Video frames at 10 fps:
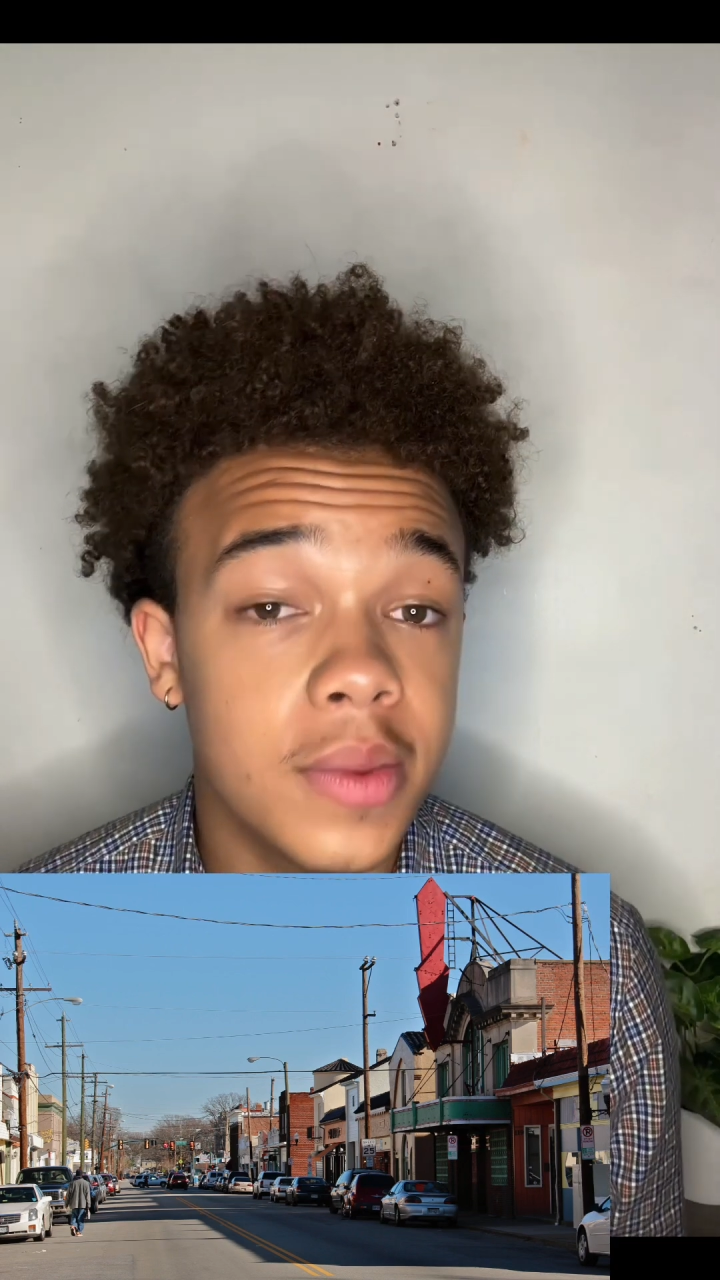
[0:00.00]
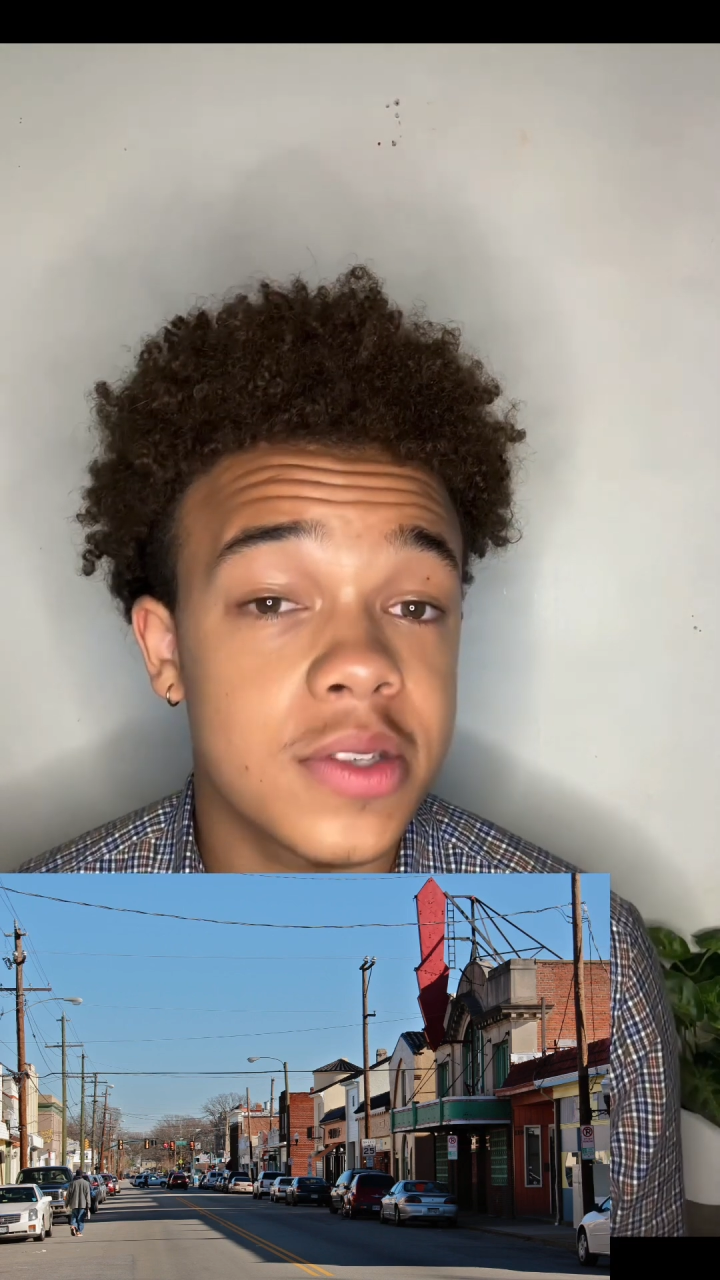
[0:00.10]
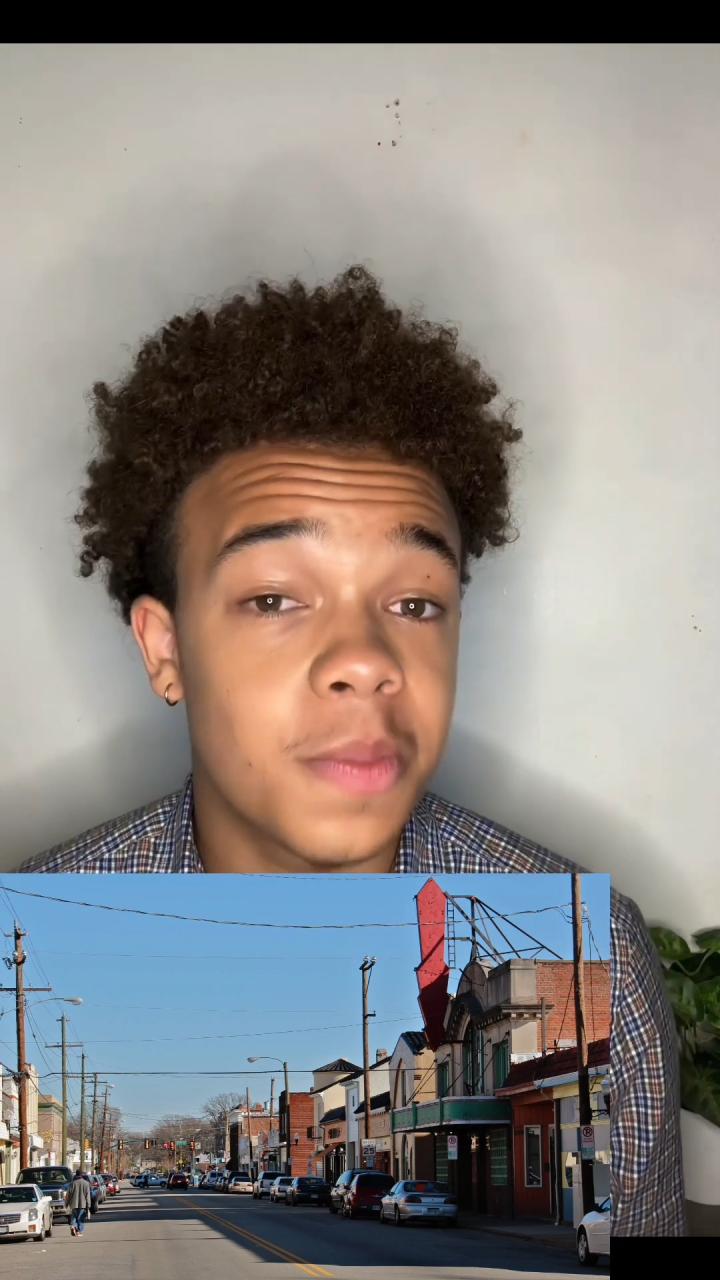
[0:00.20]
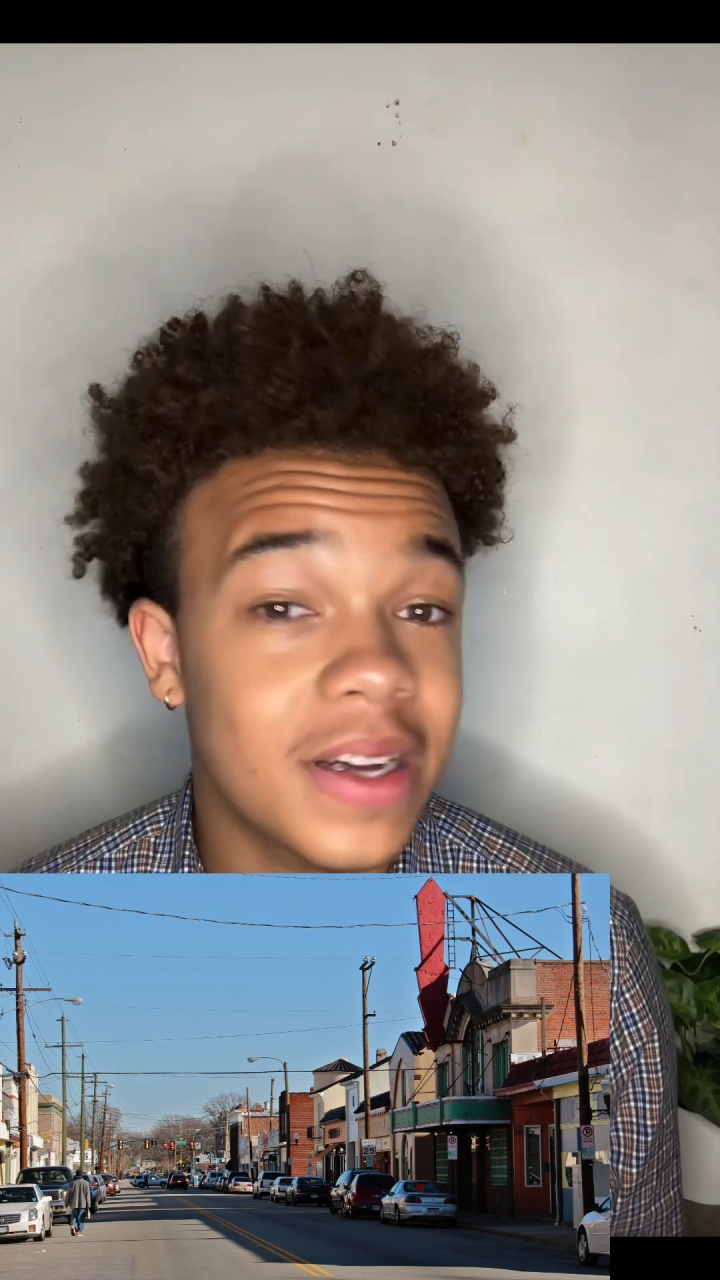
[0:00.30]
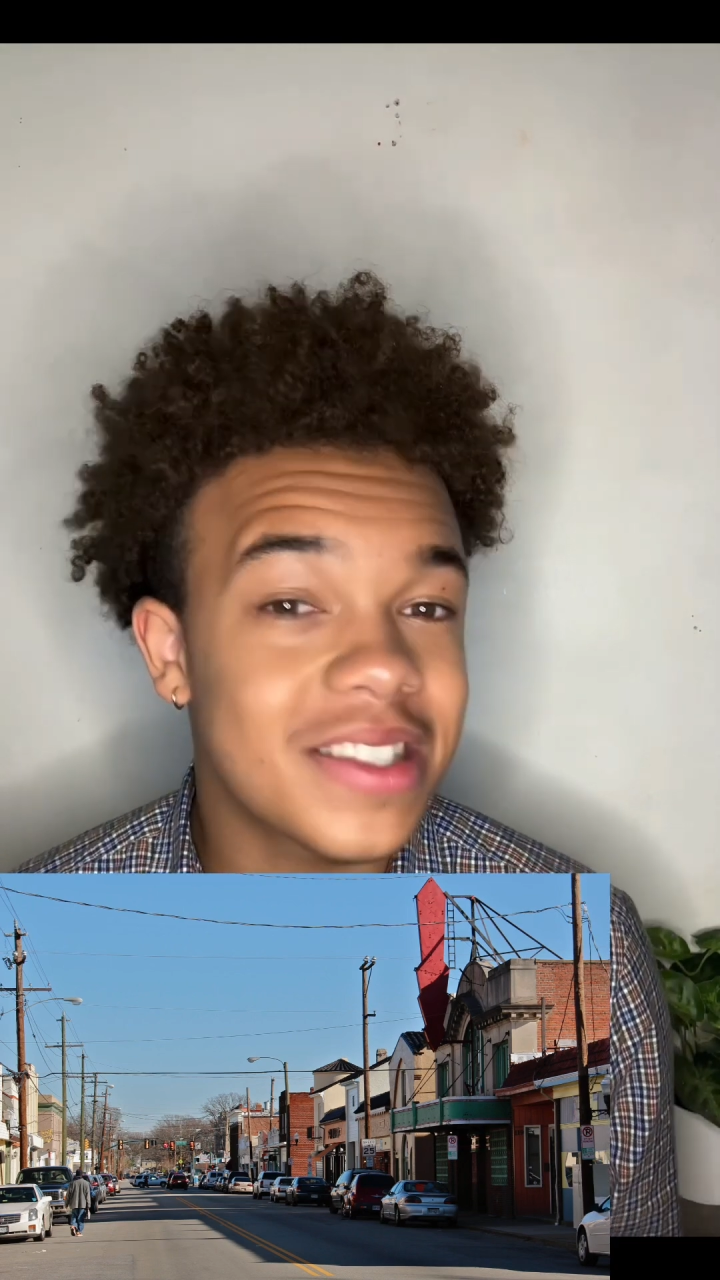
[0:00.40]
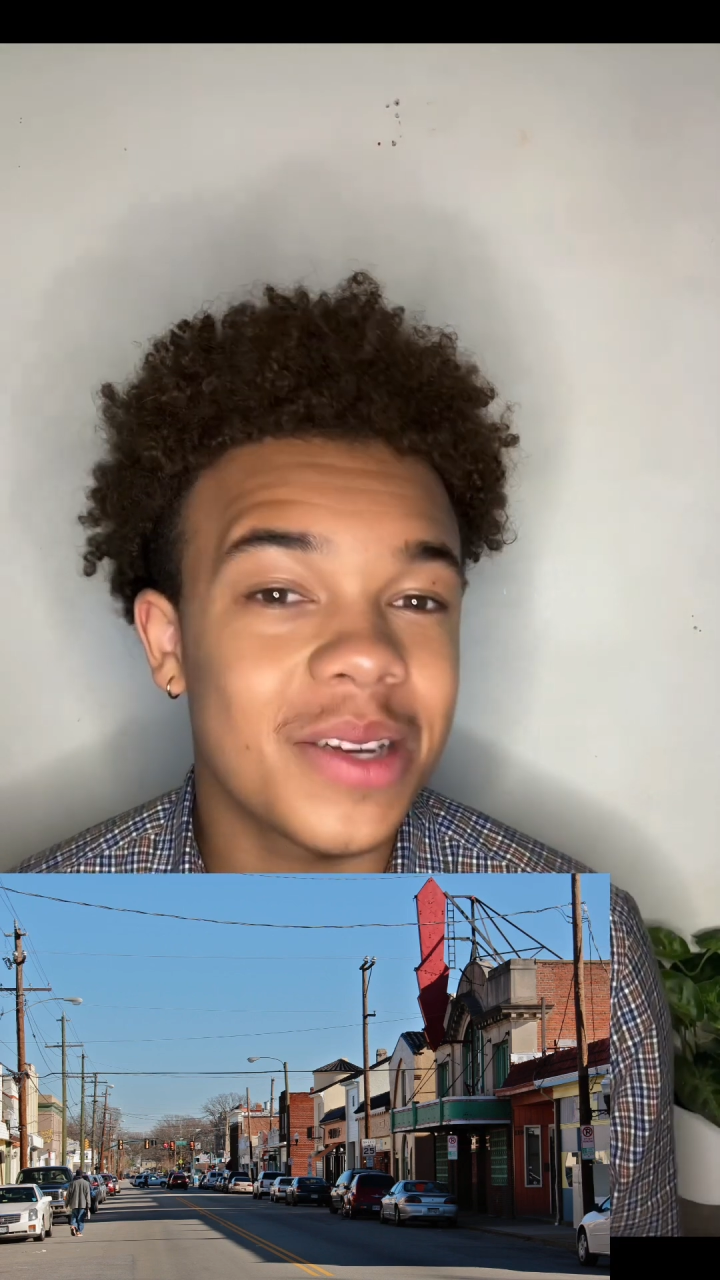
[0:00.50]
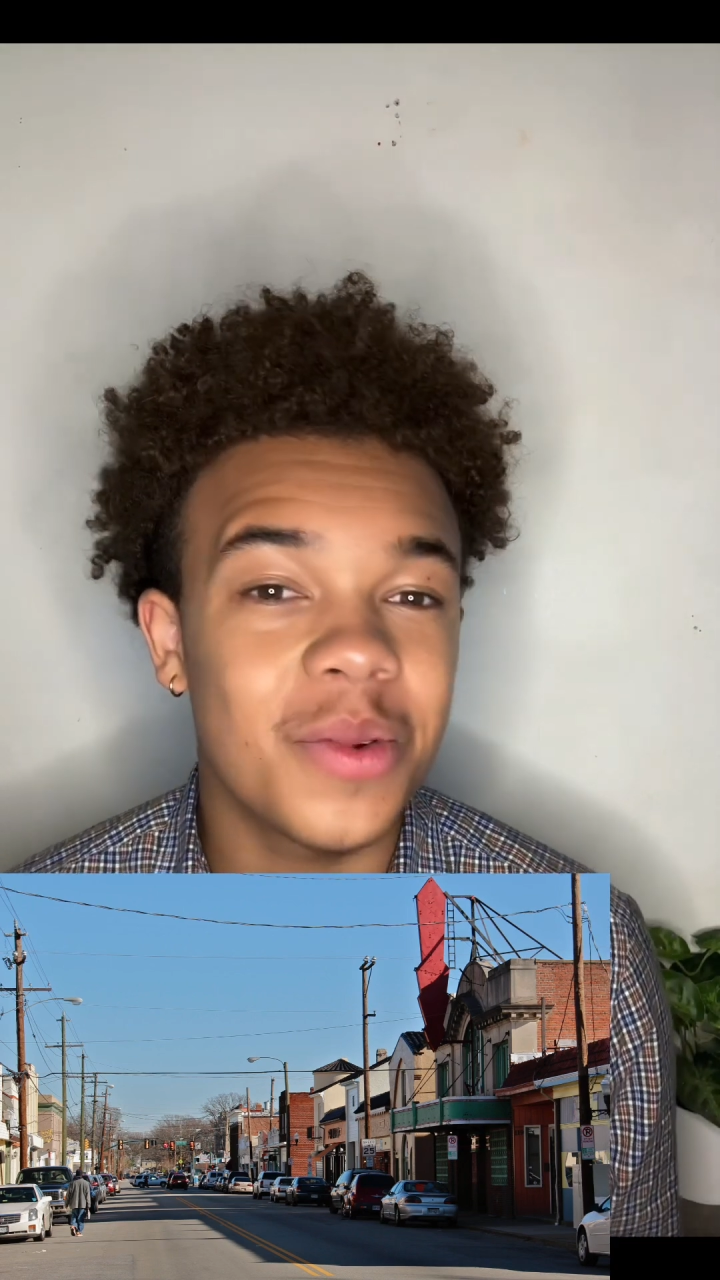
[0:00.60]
was bustling